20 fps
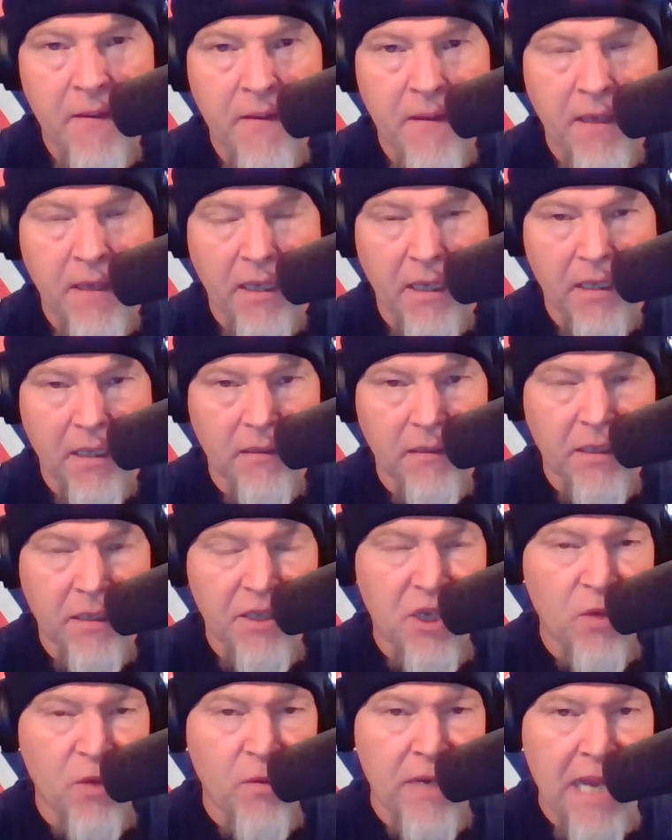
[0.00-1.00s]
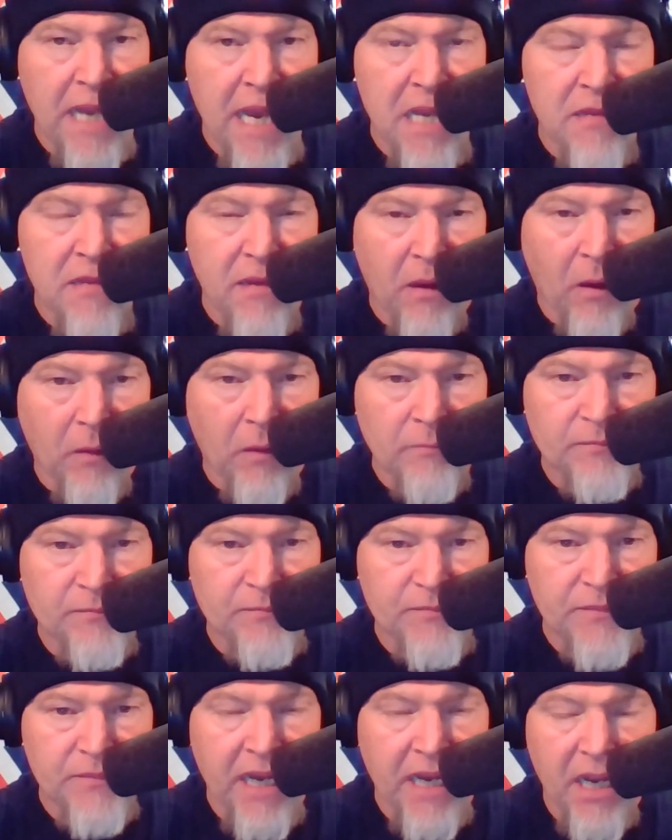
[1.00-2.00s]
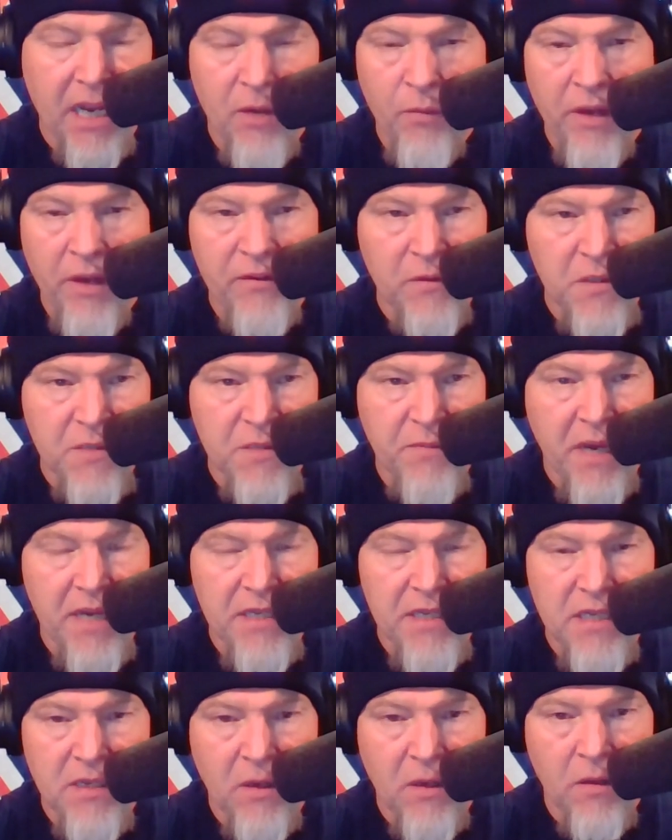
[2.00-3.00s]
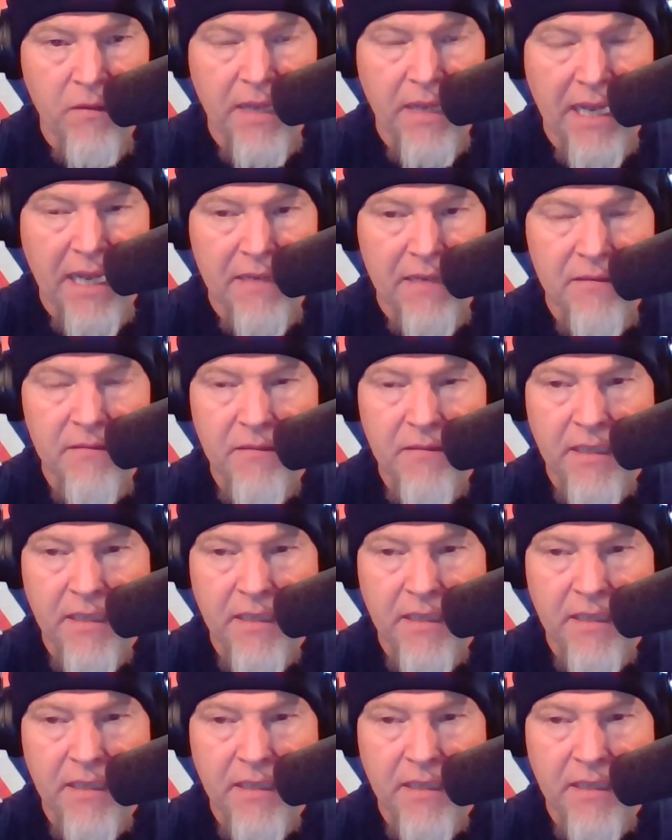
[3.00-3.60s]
a Q&A there. They had a rental space and all that.